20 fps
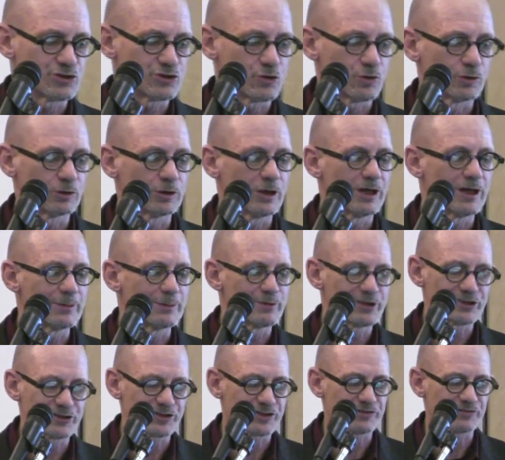shoreline
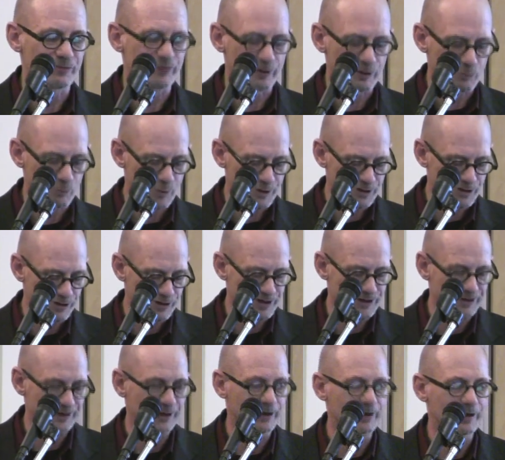because it's very
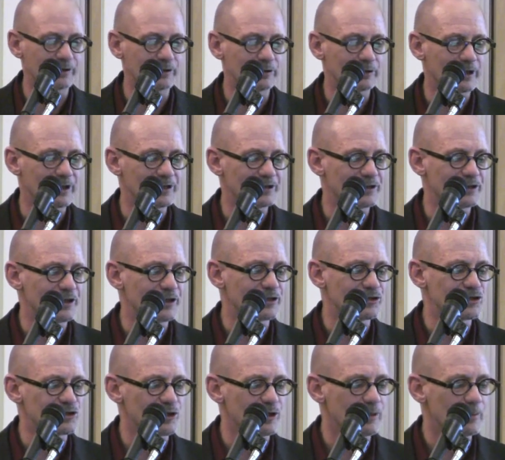windy on Lake
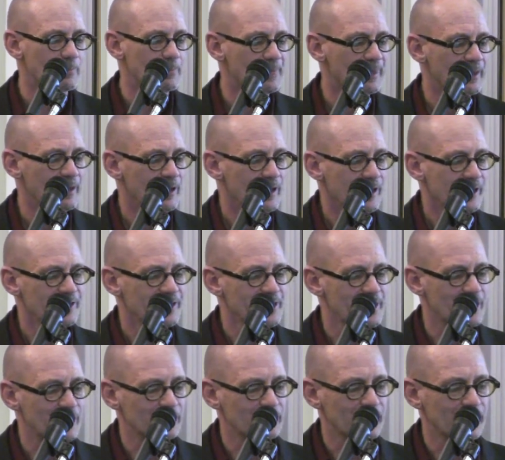Tianshan. And
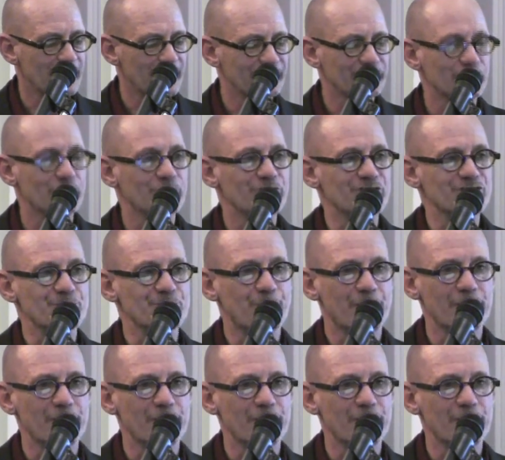then on the left are these